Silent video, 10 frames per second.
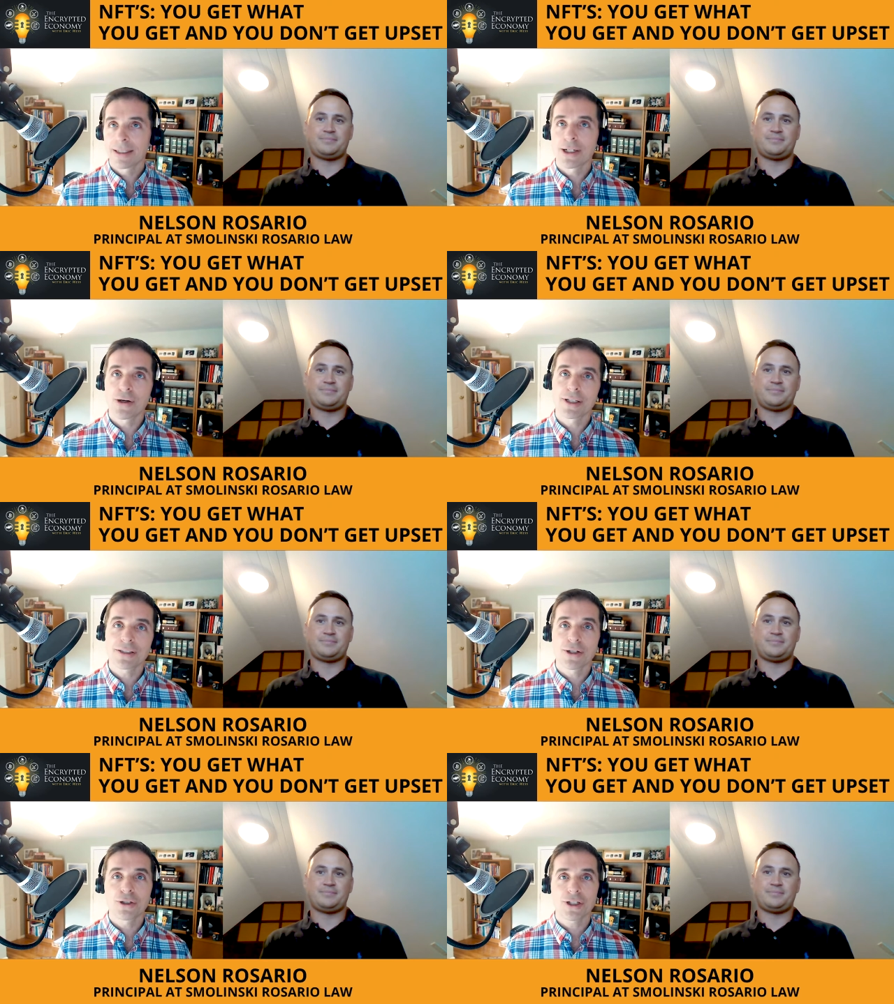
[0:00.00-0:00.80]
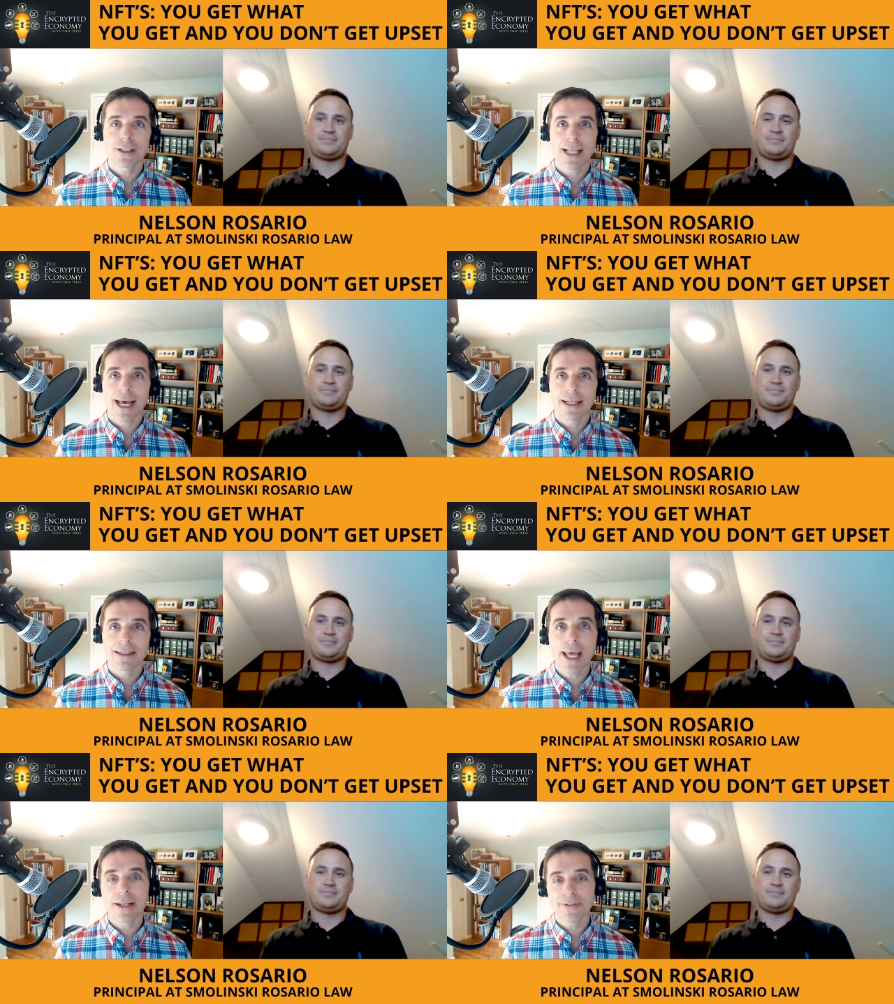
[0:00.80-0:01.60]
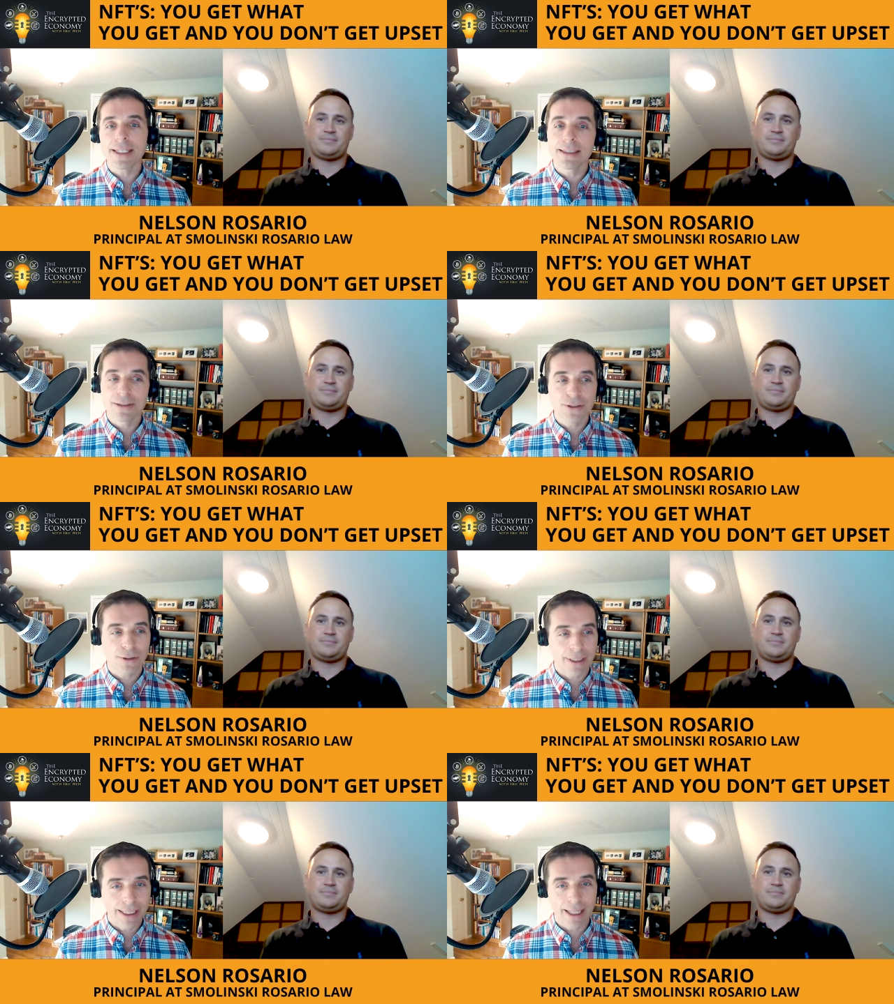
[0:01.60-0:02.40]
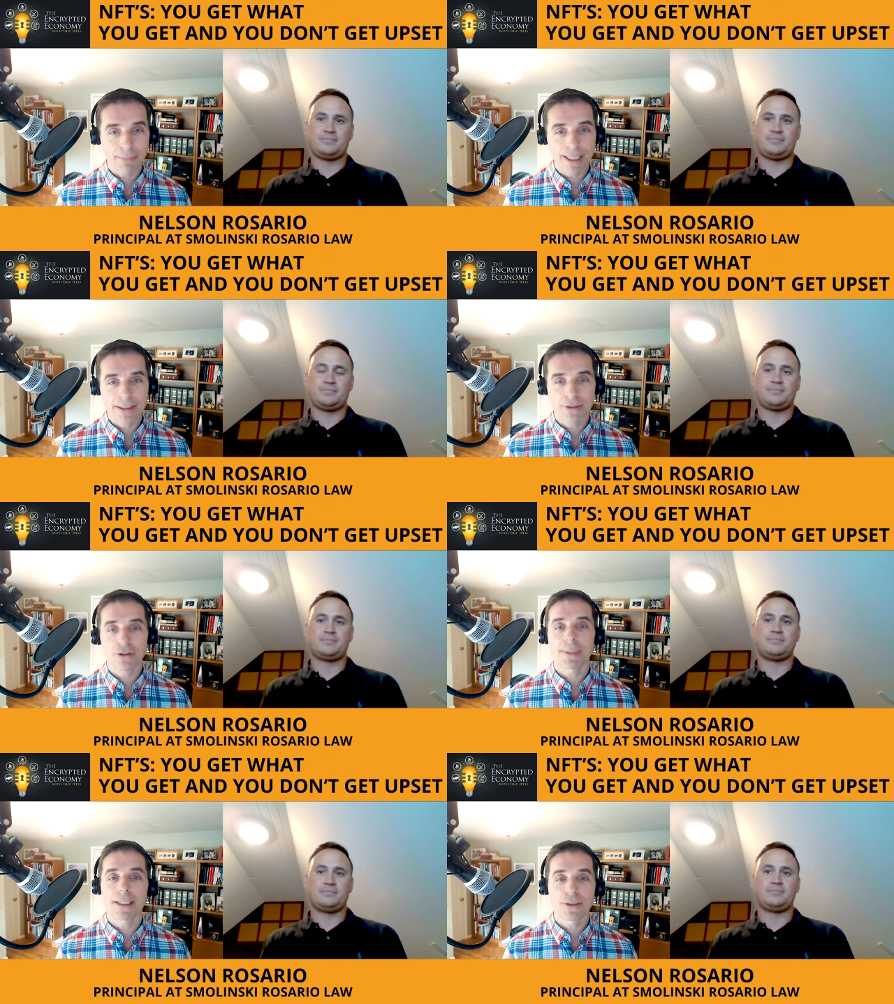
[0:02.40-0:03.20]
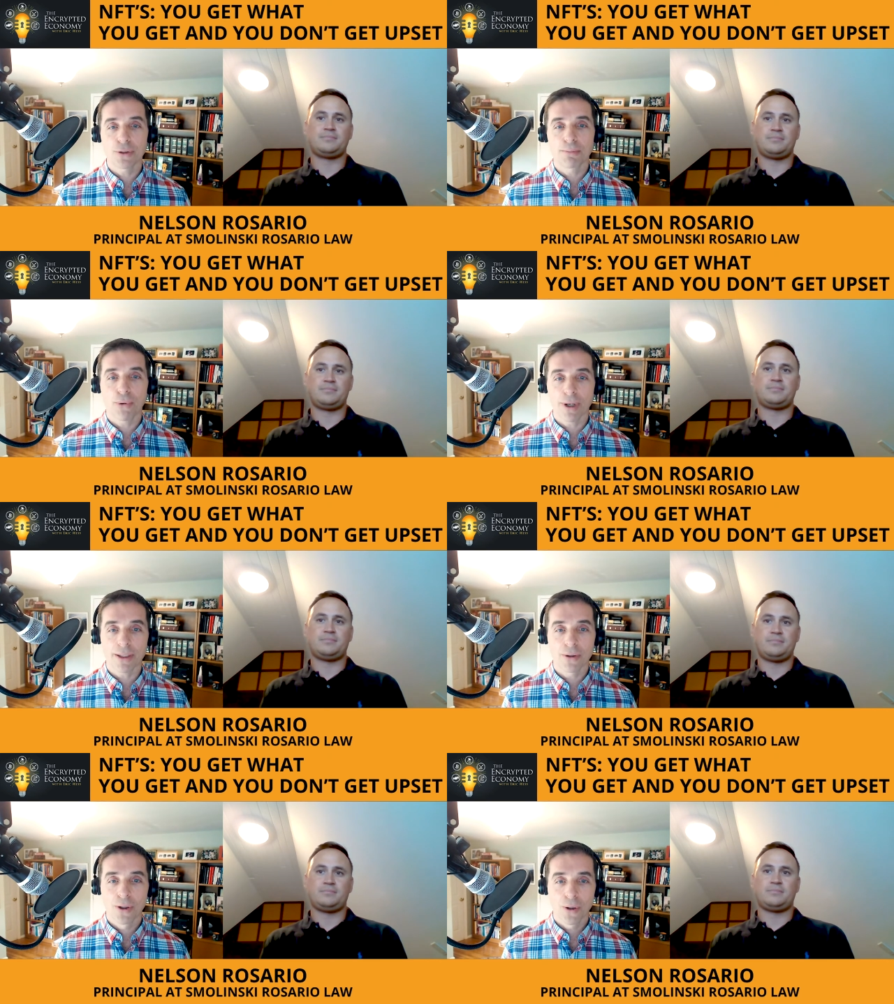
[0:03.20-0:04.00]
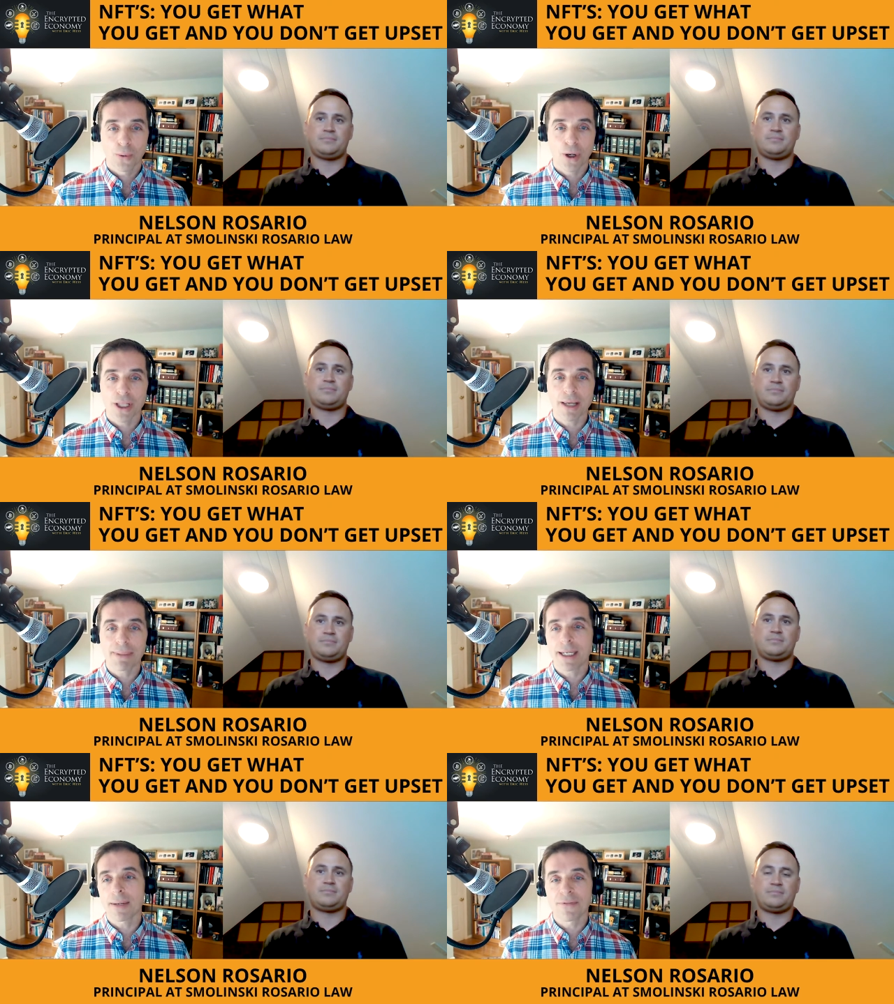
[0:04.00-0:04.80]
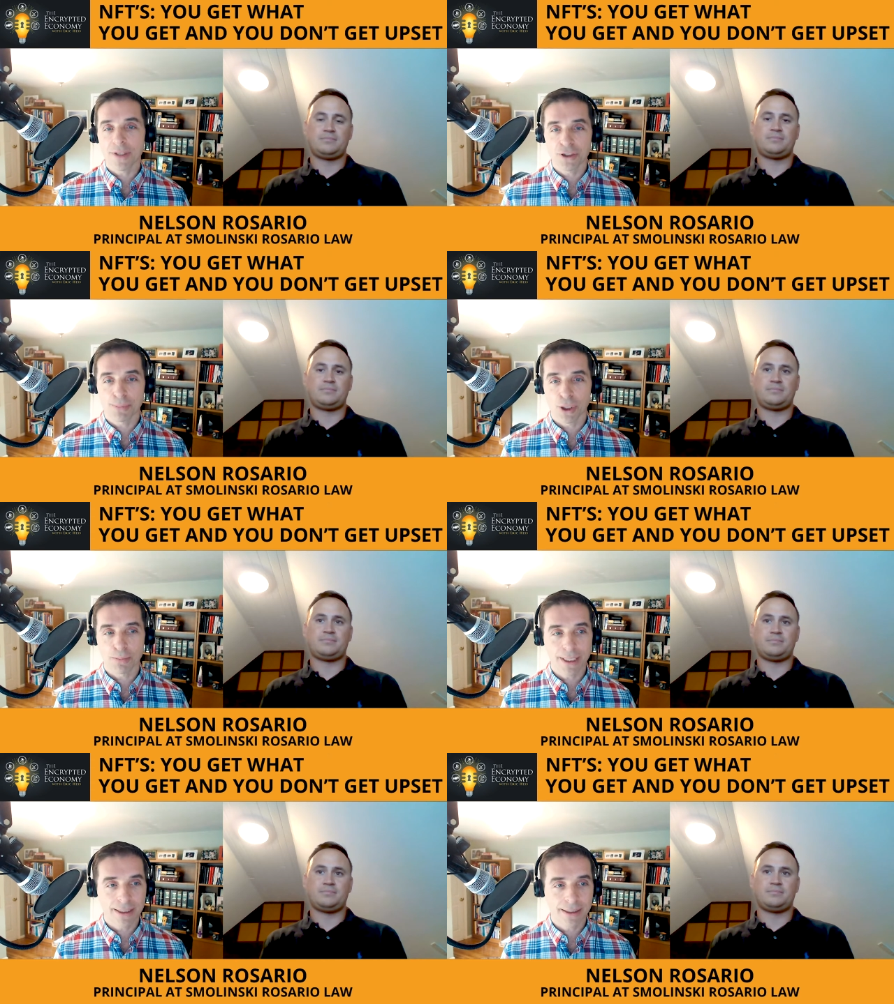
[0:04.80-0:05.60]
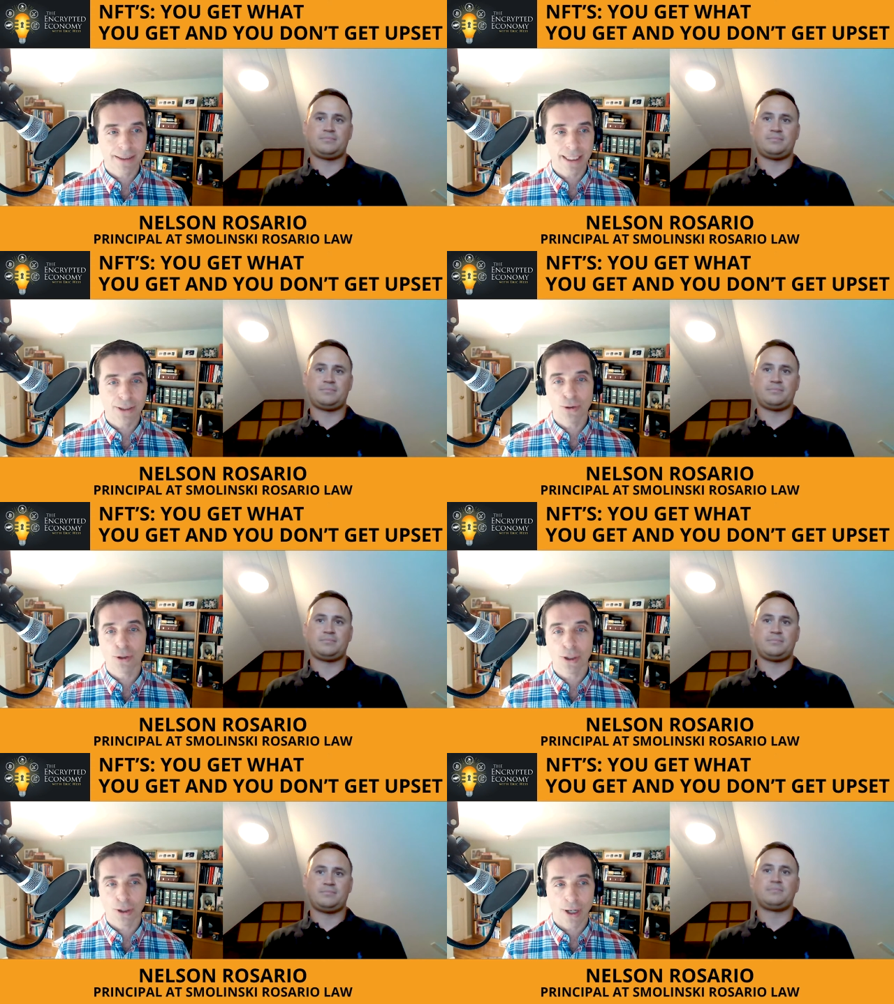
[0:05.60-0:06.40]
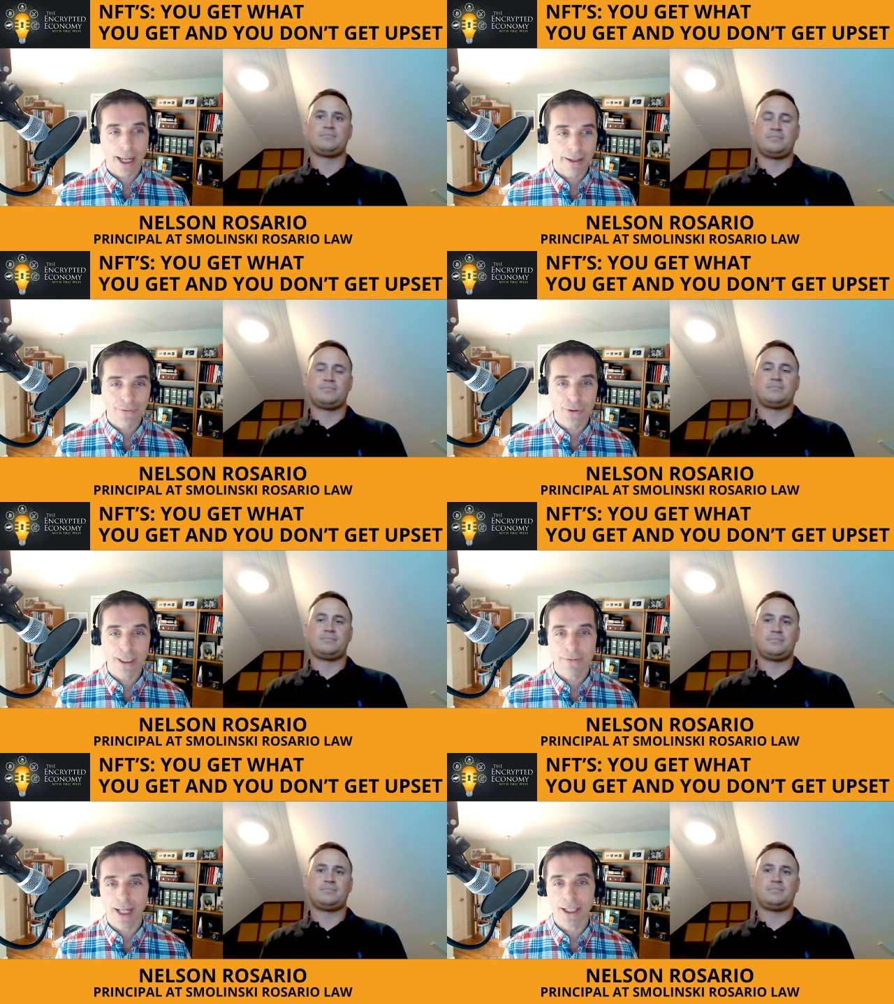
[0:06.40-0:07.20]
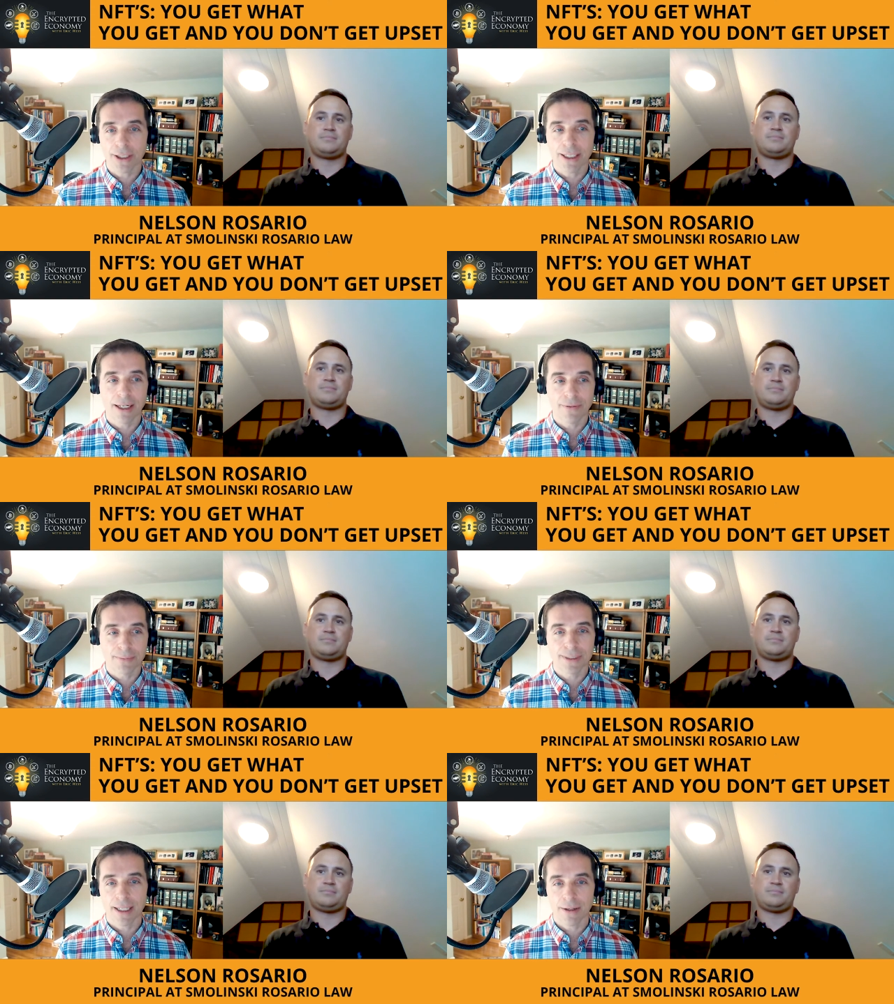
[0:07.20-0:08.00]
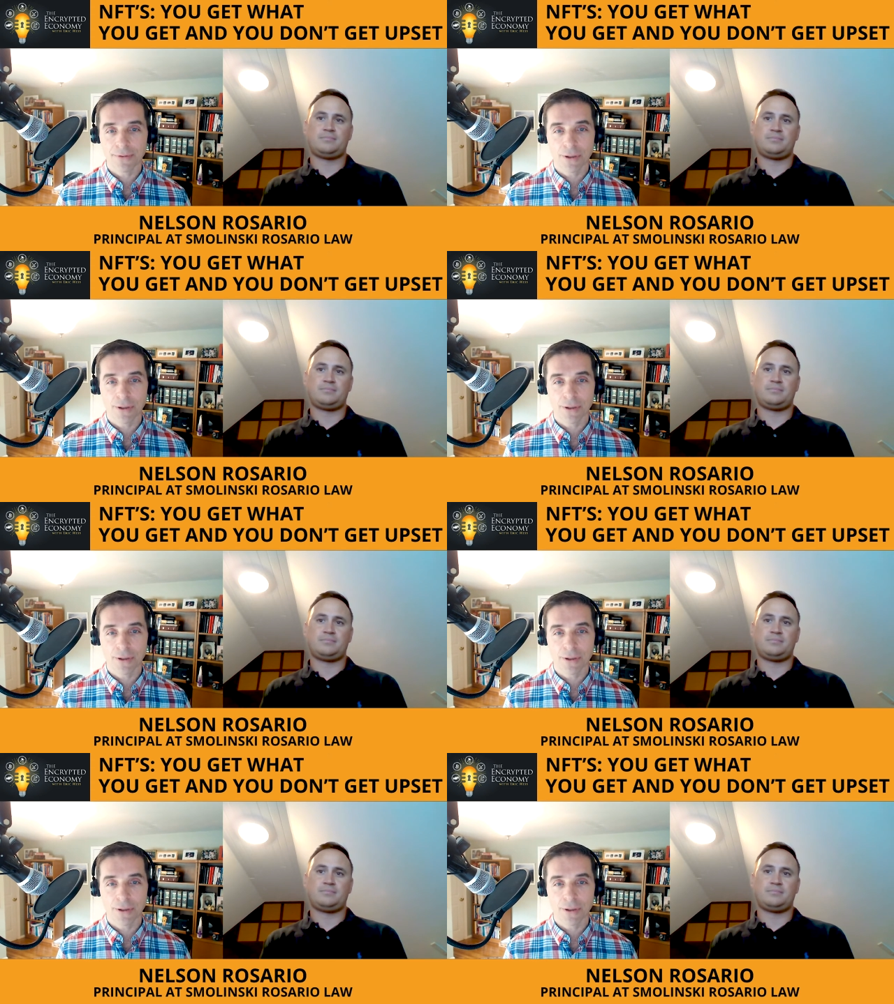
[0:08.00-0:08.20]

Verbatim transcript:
Speaker 1: you know, this notion that NFTs certainly can be distributed to a point where they become fungible because they no longer have unique value in and of themselves.